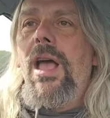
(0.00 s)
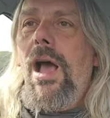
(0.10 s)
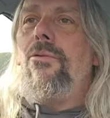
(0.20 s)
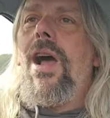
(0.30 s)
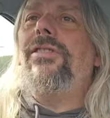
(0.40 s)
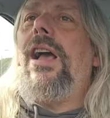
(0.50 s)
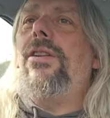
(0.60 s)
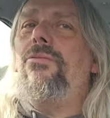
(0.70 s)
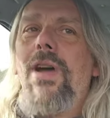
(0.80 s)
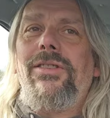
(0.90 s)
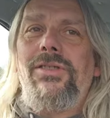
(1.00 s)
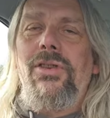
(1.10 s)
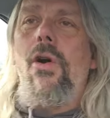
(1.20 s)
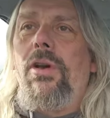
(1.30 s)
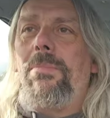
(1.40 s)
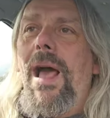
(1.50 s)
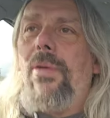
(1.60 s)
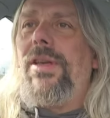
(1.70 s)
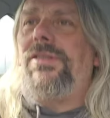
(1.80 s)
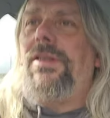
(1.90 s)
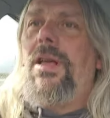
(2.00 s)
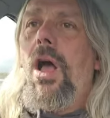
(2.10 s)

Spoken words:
I'm going to write a song about this.